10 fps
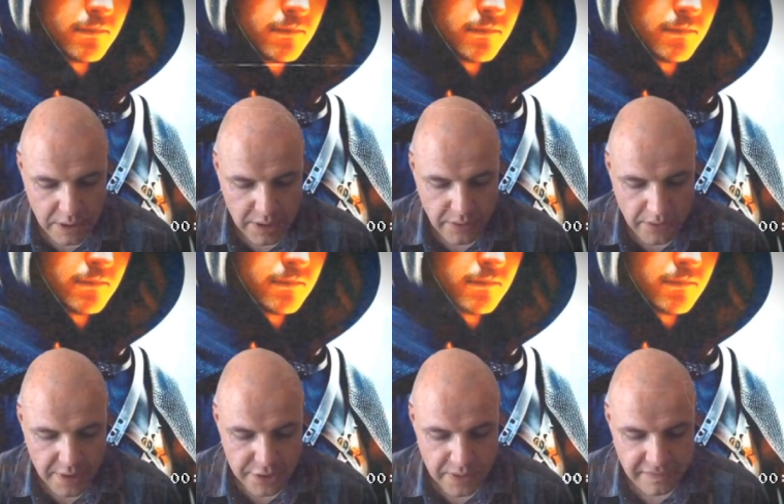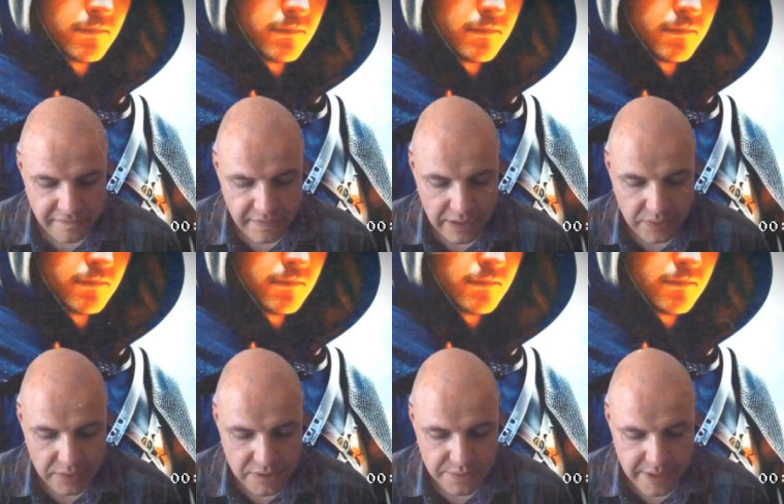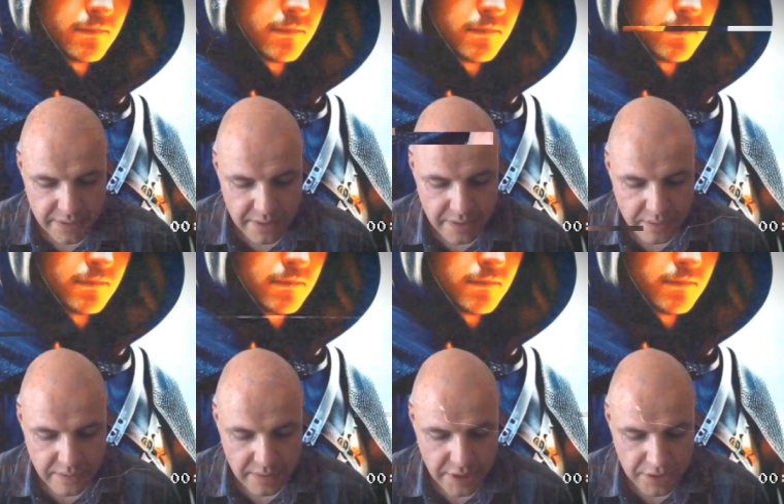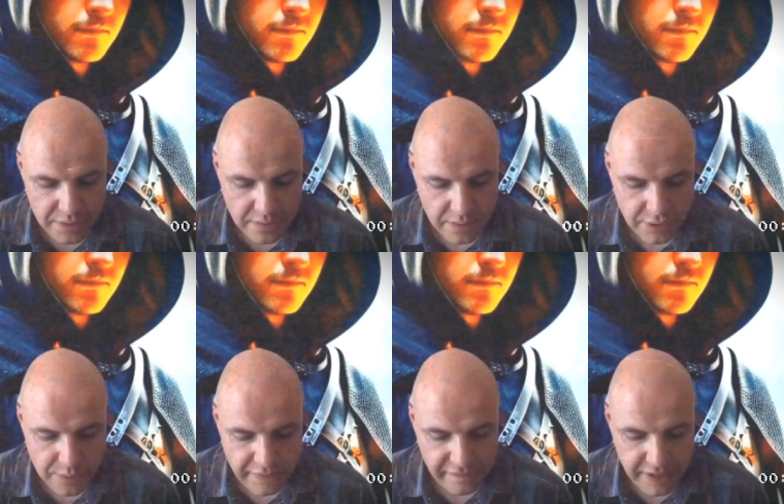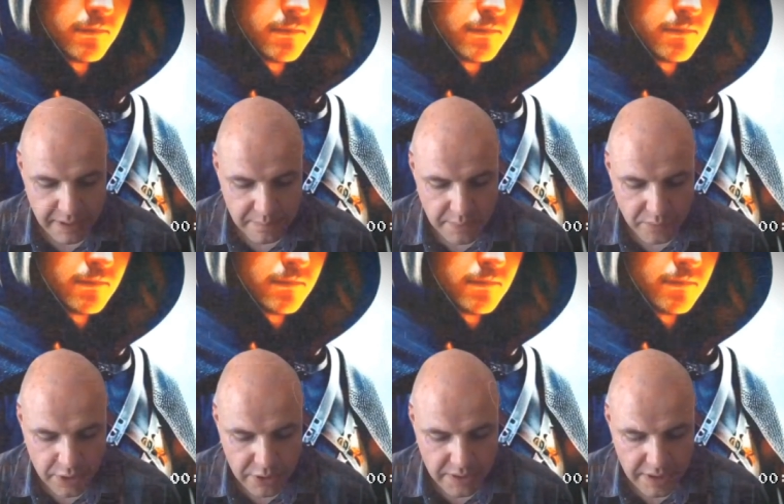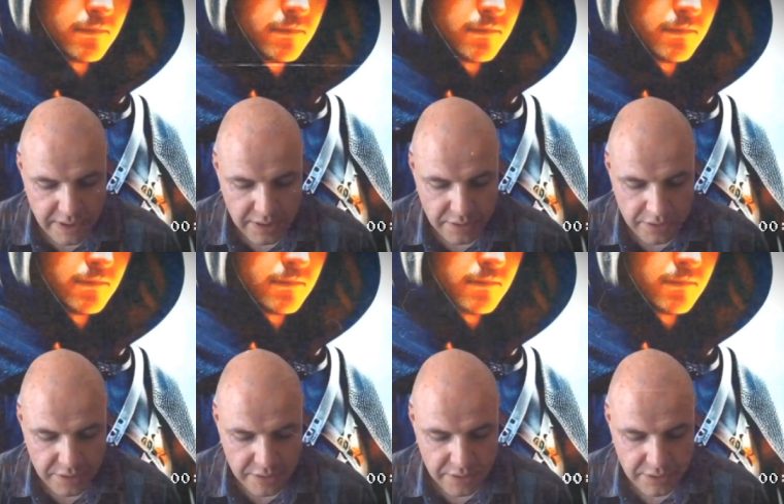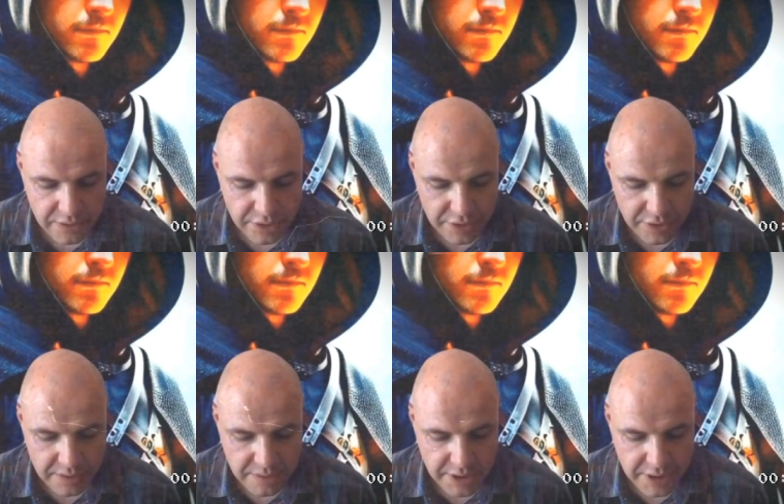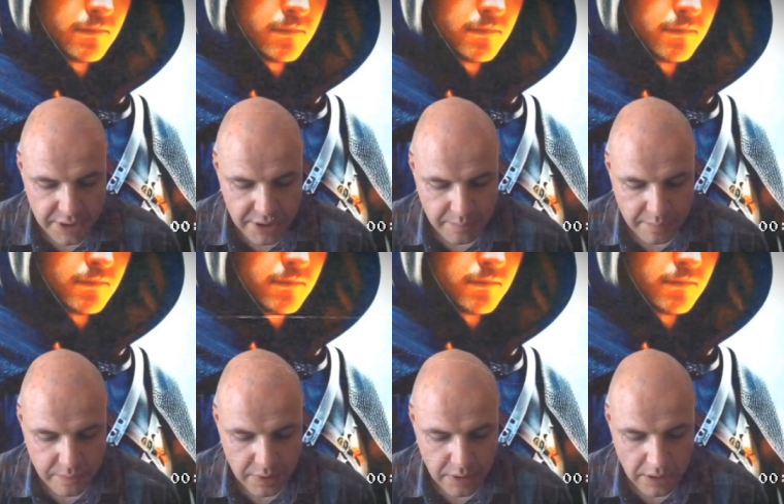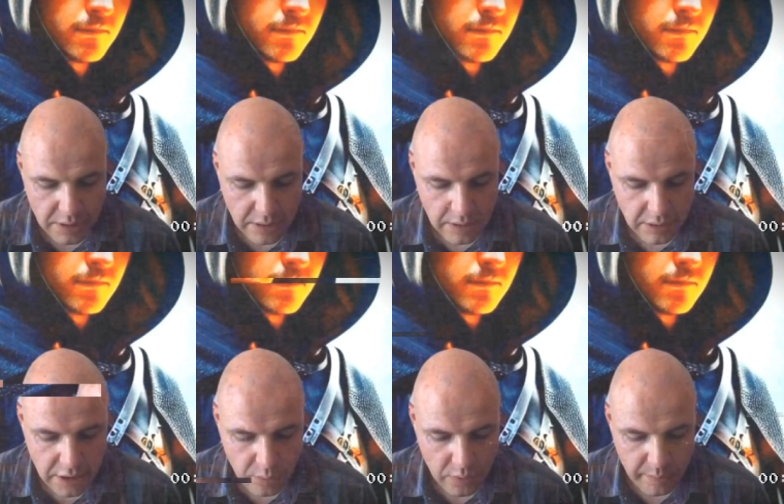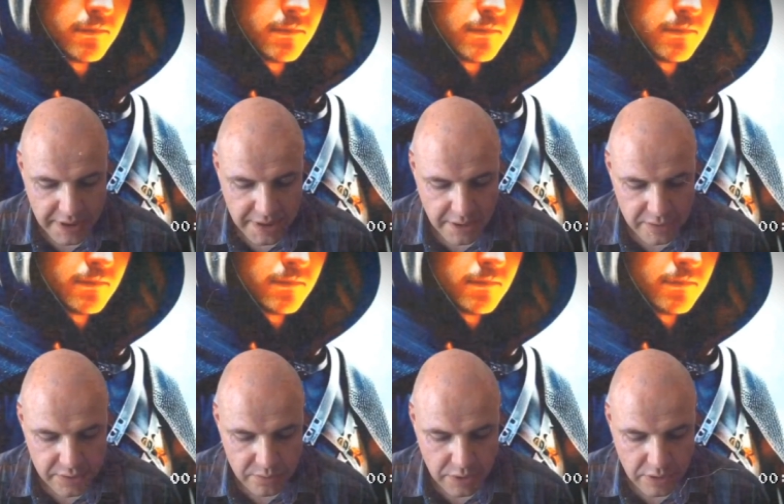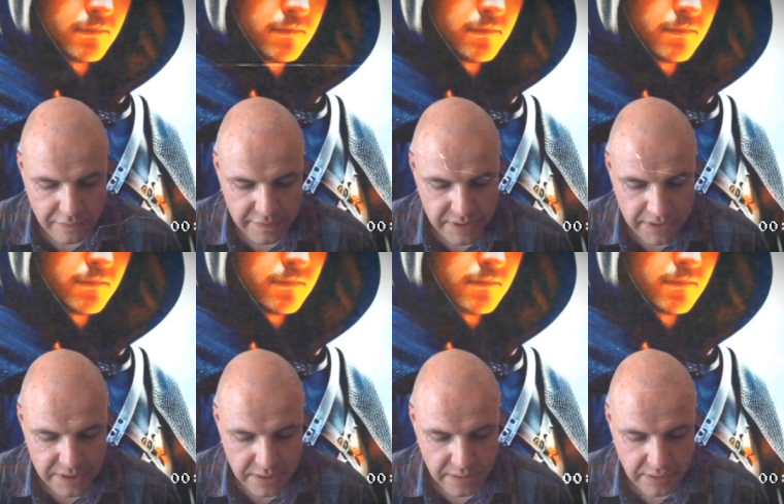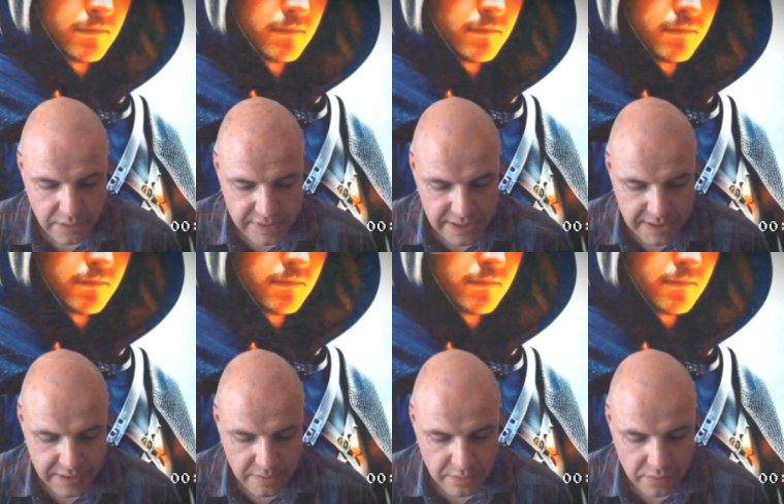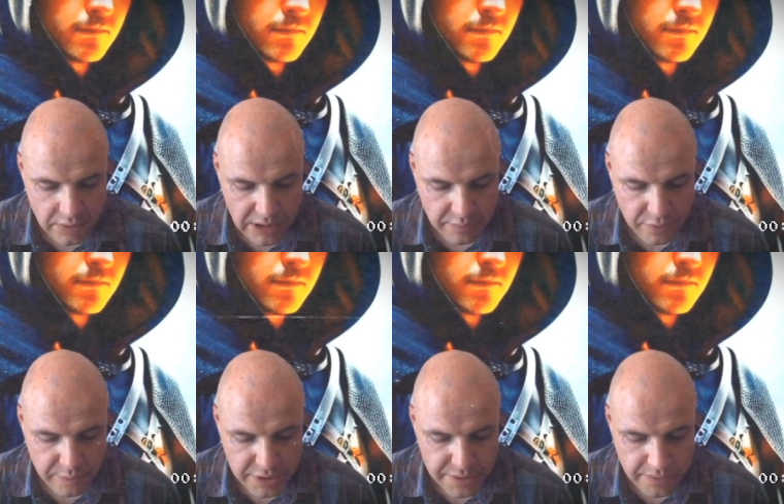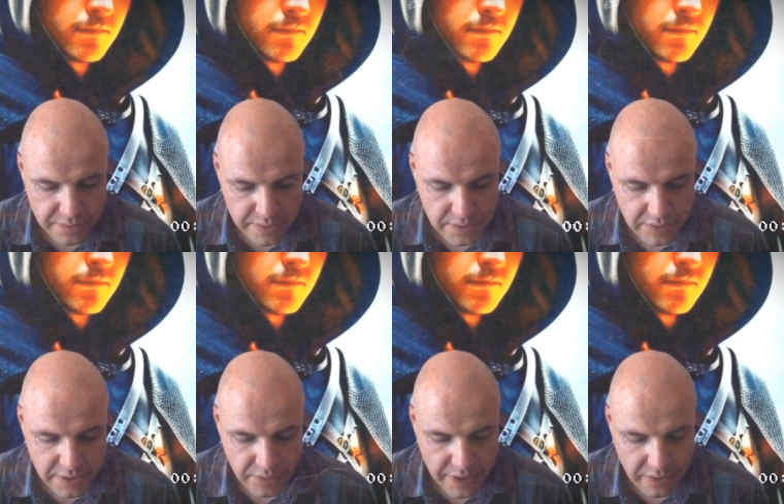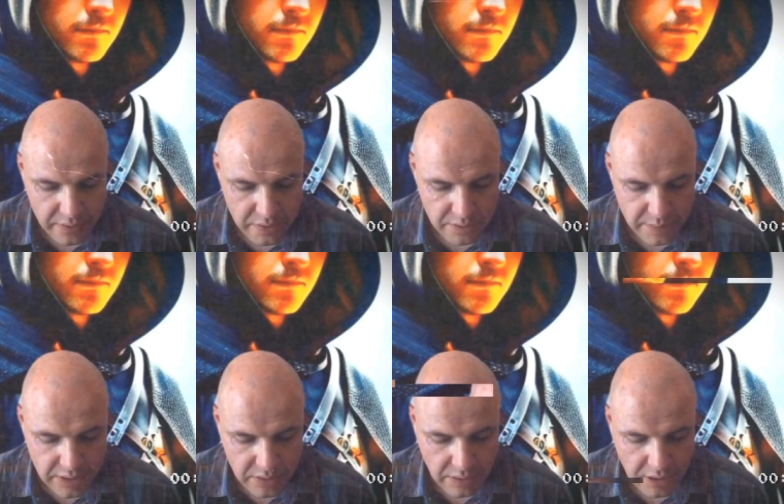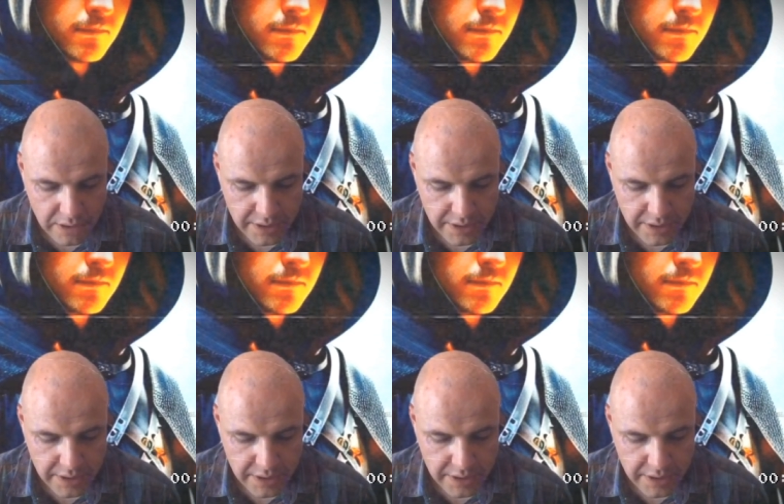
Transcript: I know that you have little strength, yet you have kept my word, and you have not denied my name. I will make those who are of the synagogue of Satan, who claim to be Jews, though they are not, but are